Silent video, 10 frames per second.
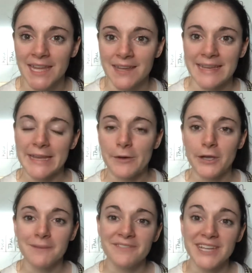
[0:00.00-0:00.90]
Now
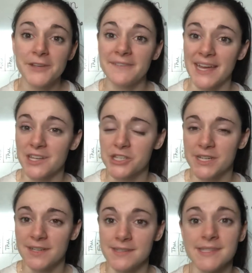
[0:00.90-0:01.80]
hopefully you've had a
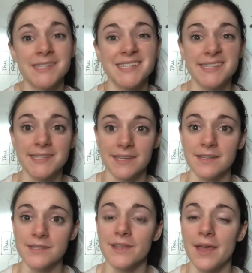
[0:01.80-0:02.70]
chance to
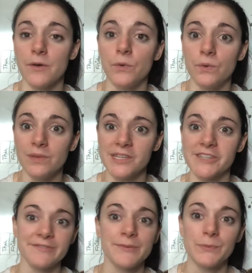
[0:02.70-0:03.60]
discuss all the
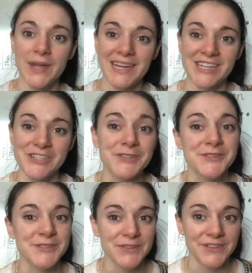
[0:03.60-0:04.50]
different ways you
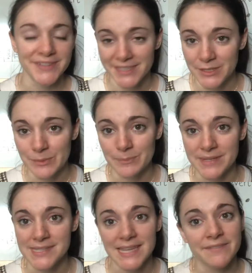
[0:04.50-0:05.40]
saw the
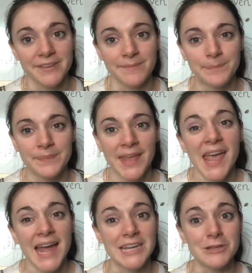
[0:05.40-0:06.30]
number 7,
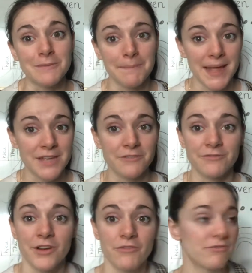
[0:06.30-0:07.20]
and you may have
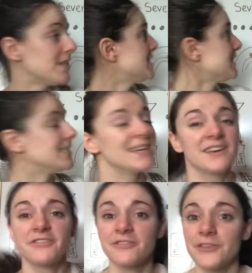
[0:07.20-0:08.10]
written
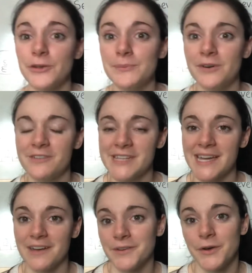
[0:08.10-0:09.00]
a few more
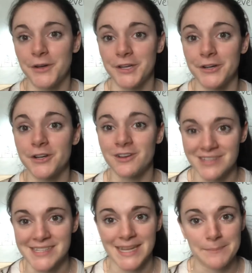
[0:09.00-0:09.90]
down on your
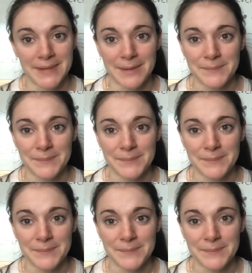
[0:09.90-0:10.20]
concept map.